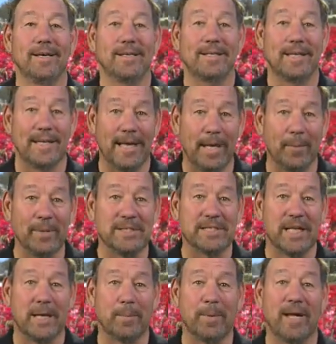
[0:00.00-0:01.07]
Today we
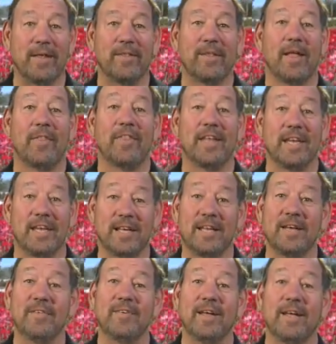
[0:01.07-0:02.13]
celebrate the
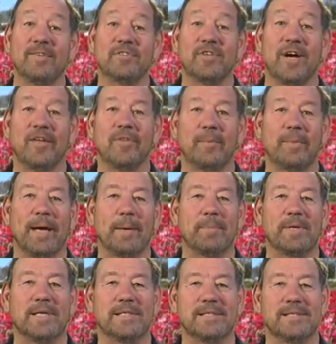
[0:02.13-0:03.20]
Nativity of John the
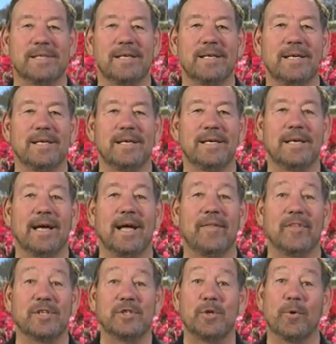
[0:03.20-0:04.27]
Baptist and
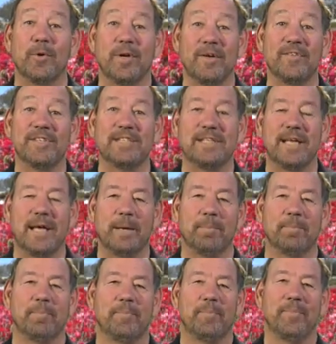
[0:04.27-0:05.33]
the story of his name.
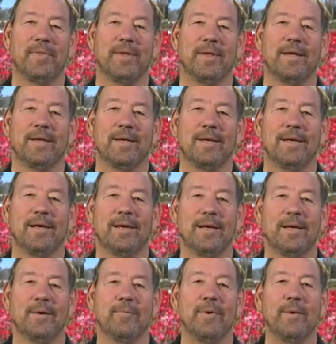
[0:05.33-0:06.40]

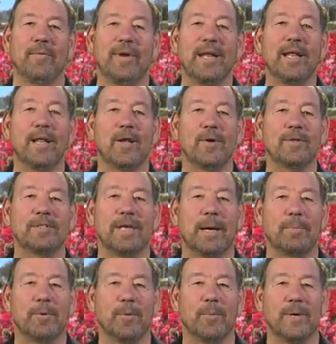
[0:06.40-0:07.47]
We read in Luke
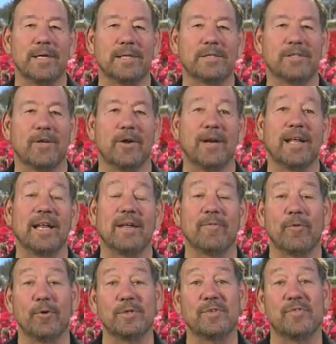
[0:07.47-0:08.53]
chapter 1, starting at
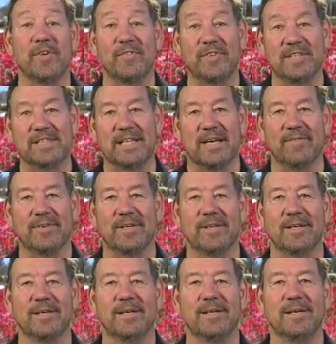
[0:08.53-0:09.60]
verse 57.
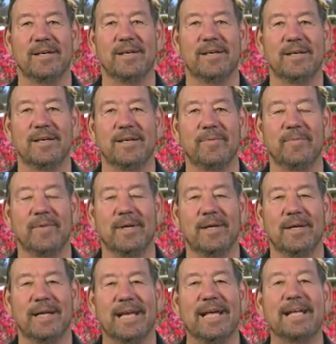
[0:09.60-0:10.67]

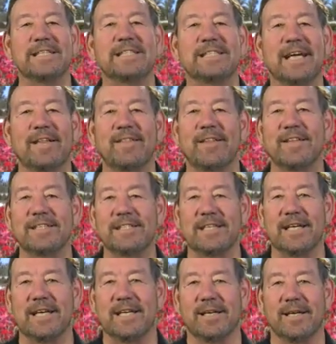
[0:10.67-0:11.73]
Let us set the
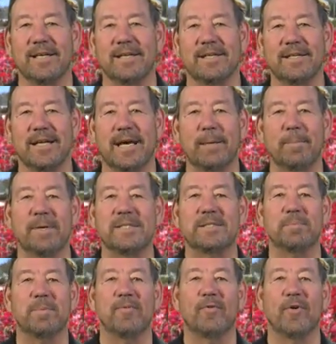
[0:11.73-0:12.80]
scene nine months
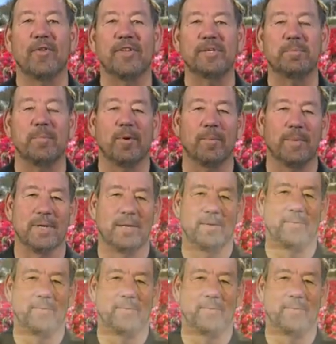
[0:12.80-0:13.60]
before this moment.